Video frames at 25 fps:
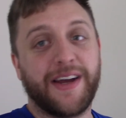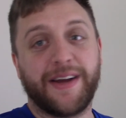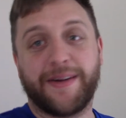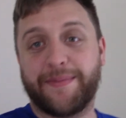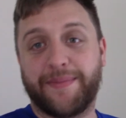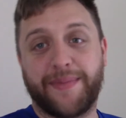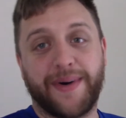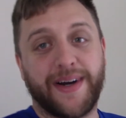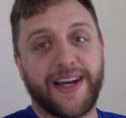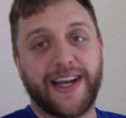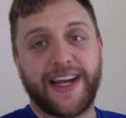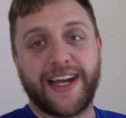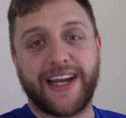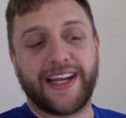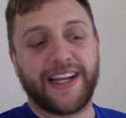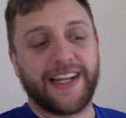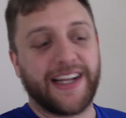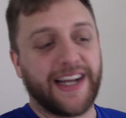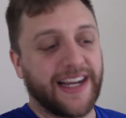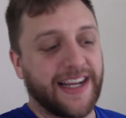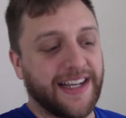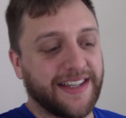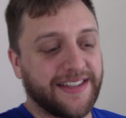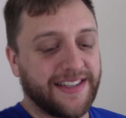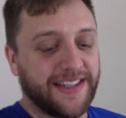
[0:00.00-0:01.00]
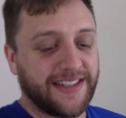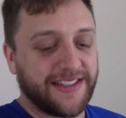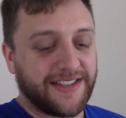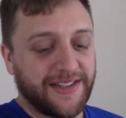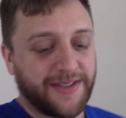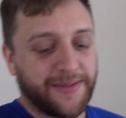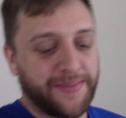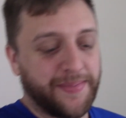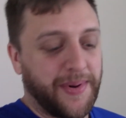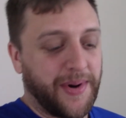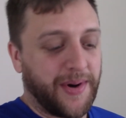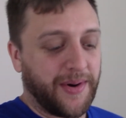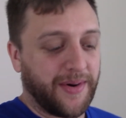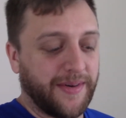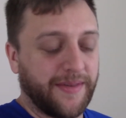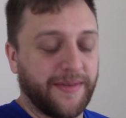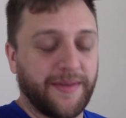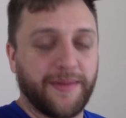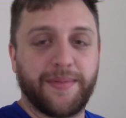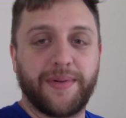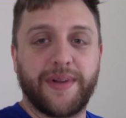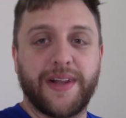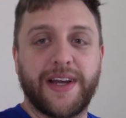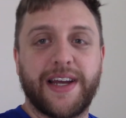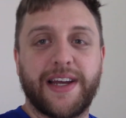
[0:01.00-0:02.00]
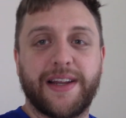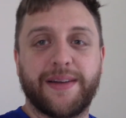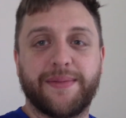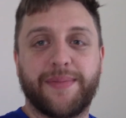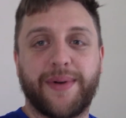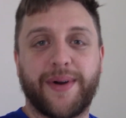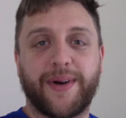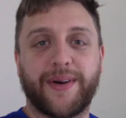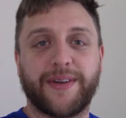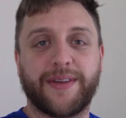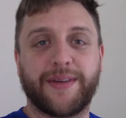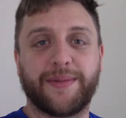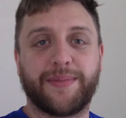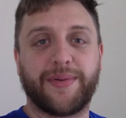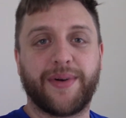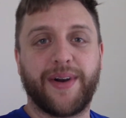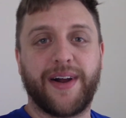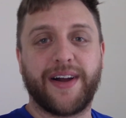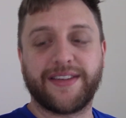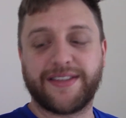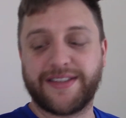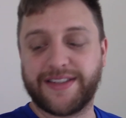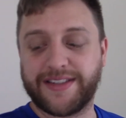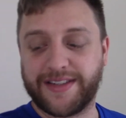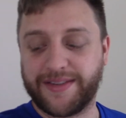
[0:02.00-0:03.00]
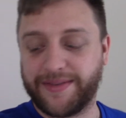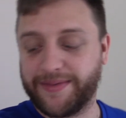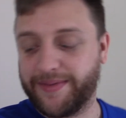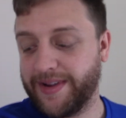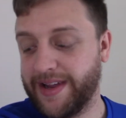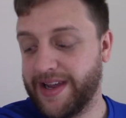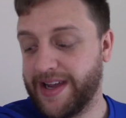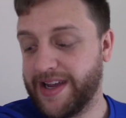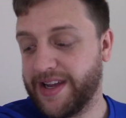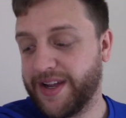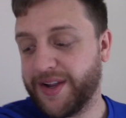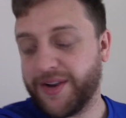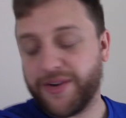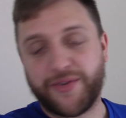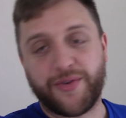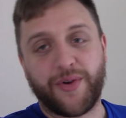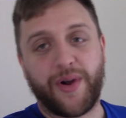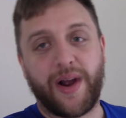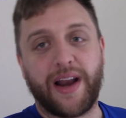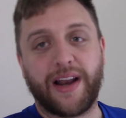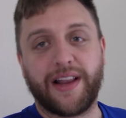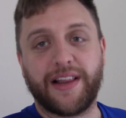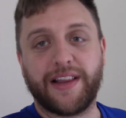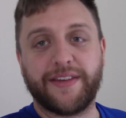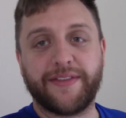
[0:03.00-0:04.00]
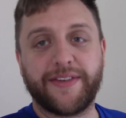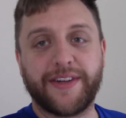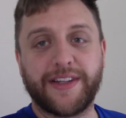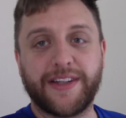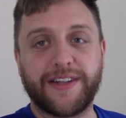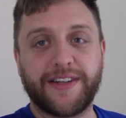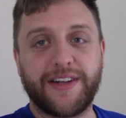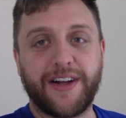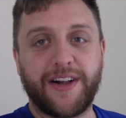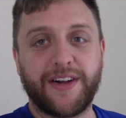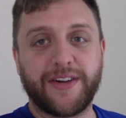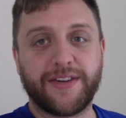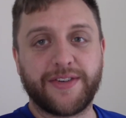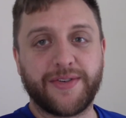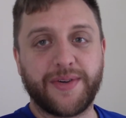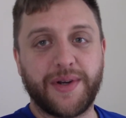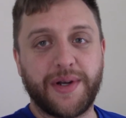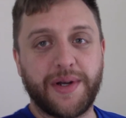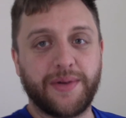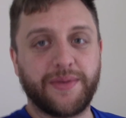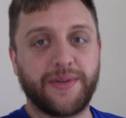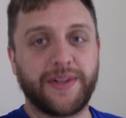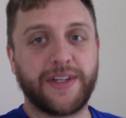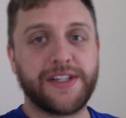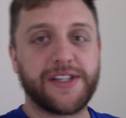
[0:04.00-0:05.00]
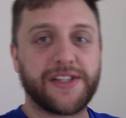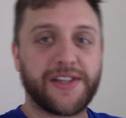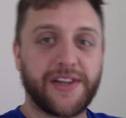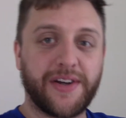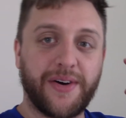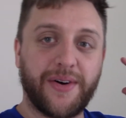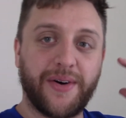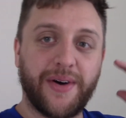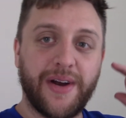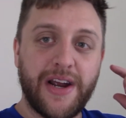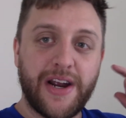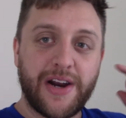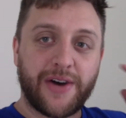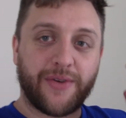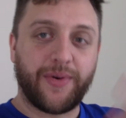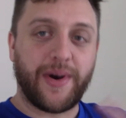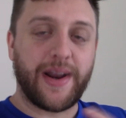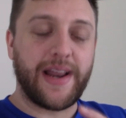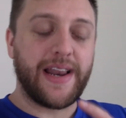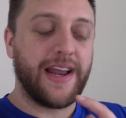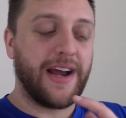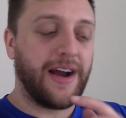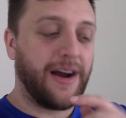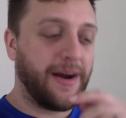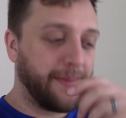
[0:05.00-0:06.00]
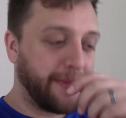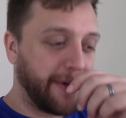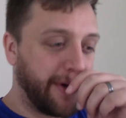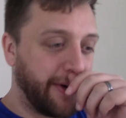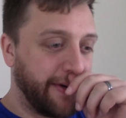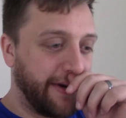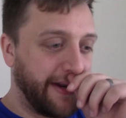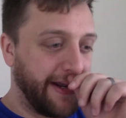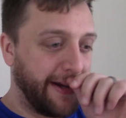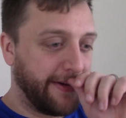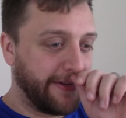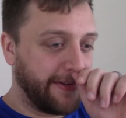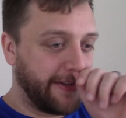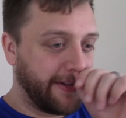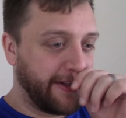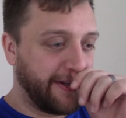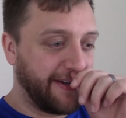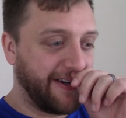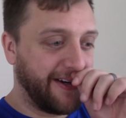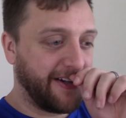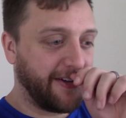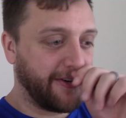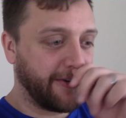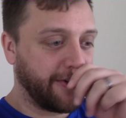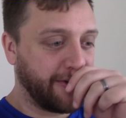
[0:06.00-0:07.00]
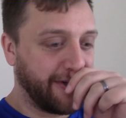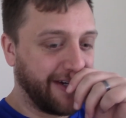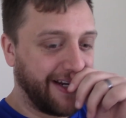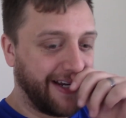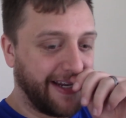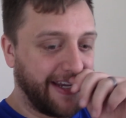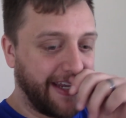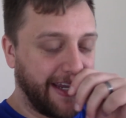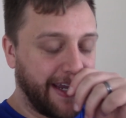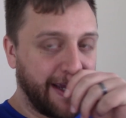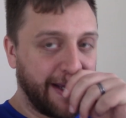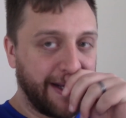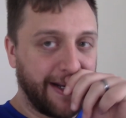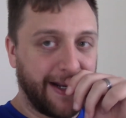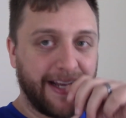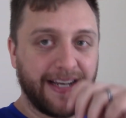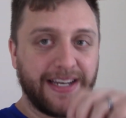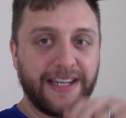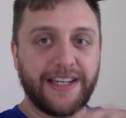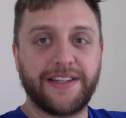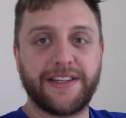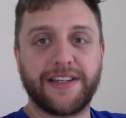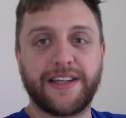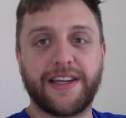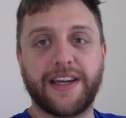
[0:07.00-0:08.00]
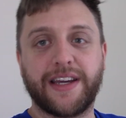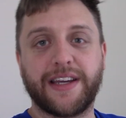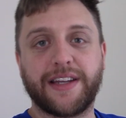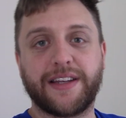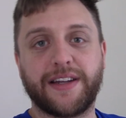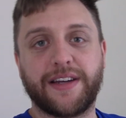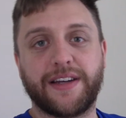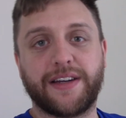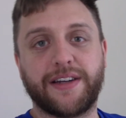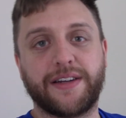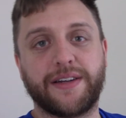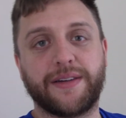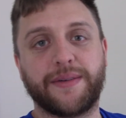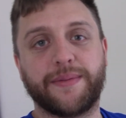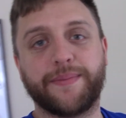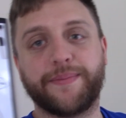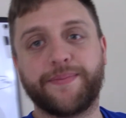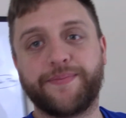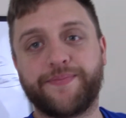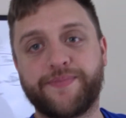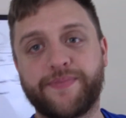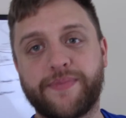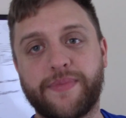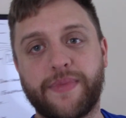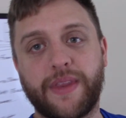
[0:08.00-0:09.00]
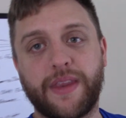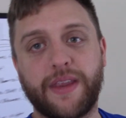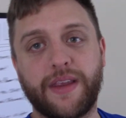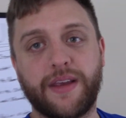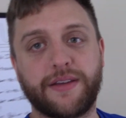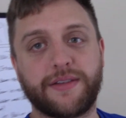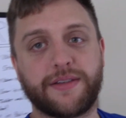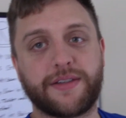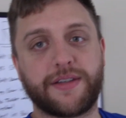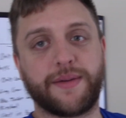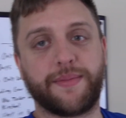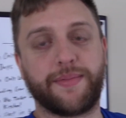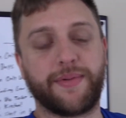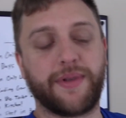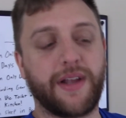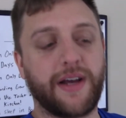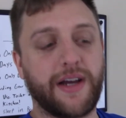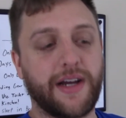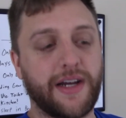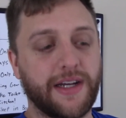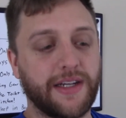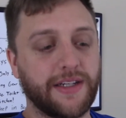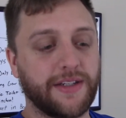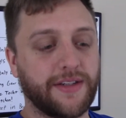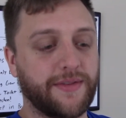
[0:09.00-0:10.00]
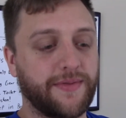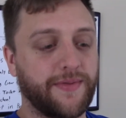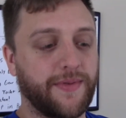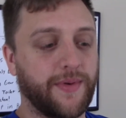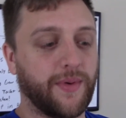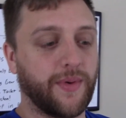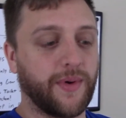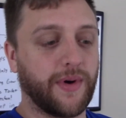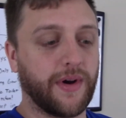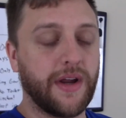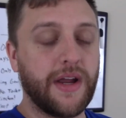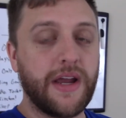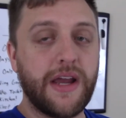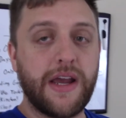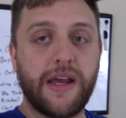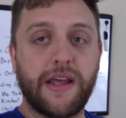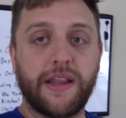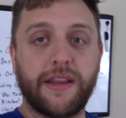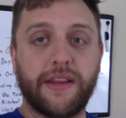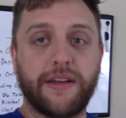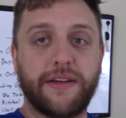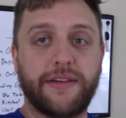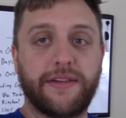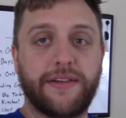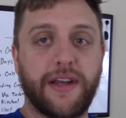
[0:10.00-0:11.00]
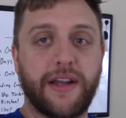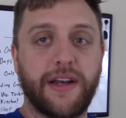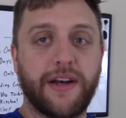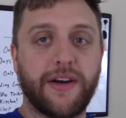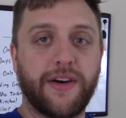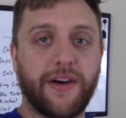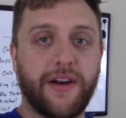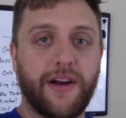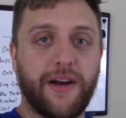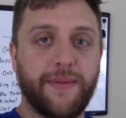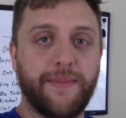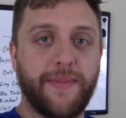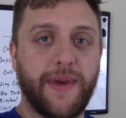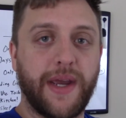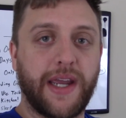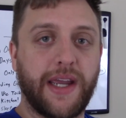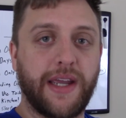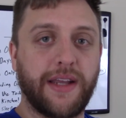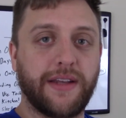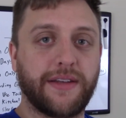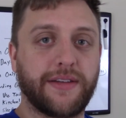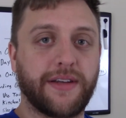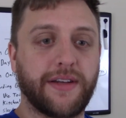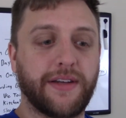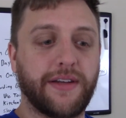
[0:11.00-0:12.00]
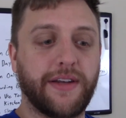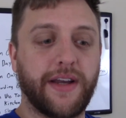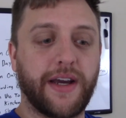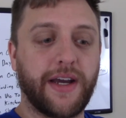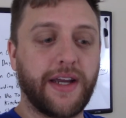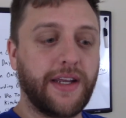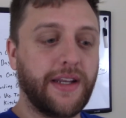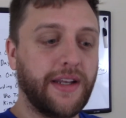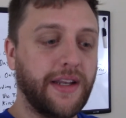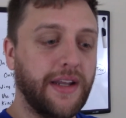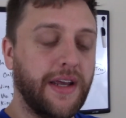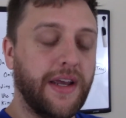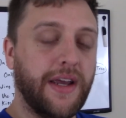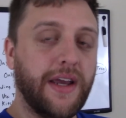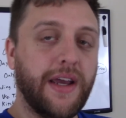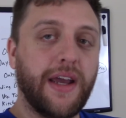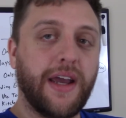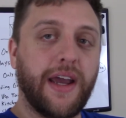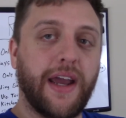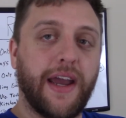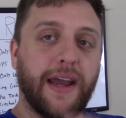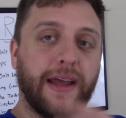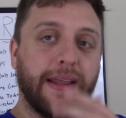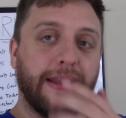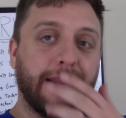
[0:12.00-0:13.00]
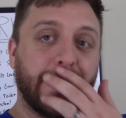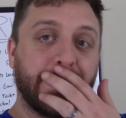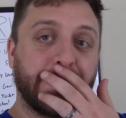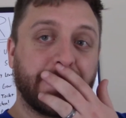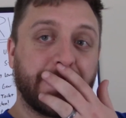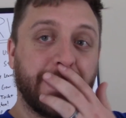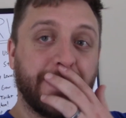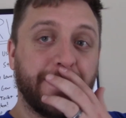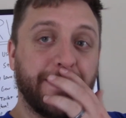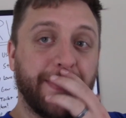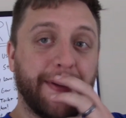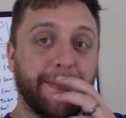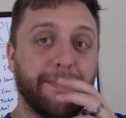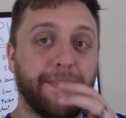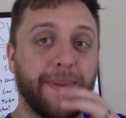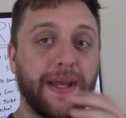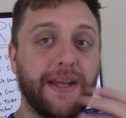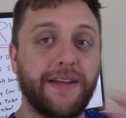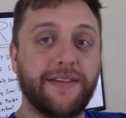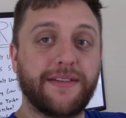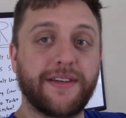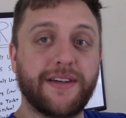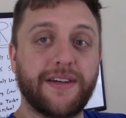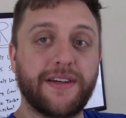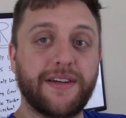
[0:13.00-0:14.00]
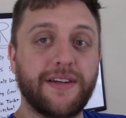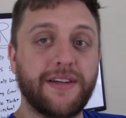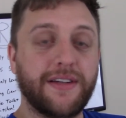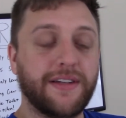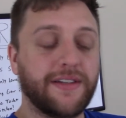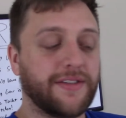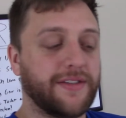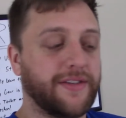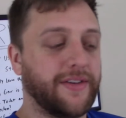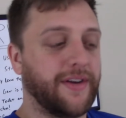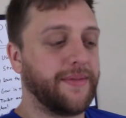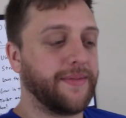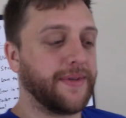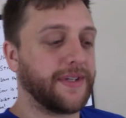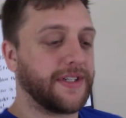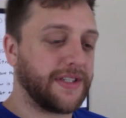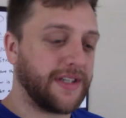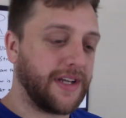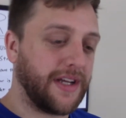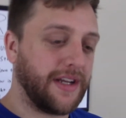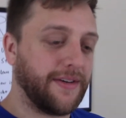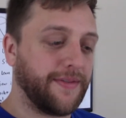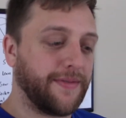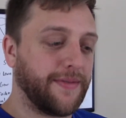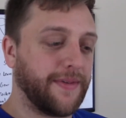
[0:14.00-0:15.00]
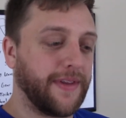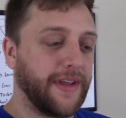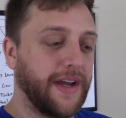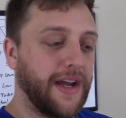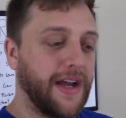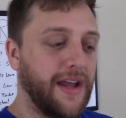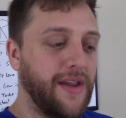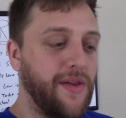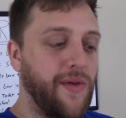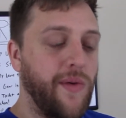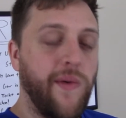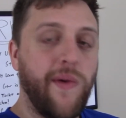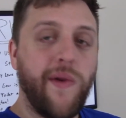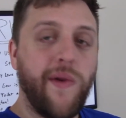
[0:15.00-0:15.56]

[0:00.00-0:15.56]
But hey, I guess that's just part of the plan, part of the process of trying to live on the Dollar Tree only. So right now I'm going out to the Dollar Tree again. I need to get supplies for the dinner I'm making tonight, and that's going to be pizza, so I'm excited for that.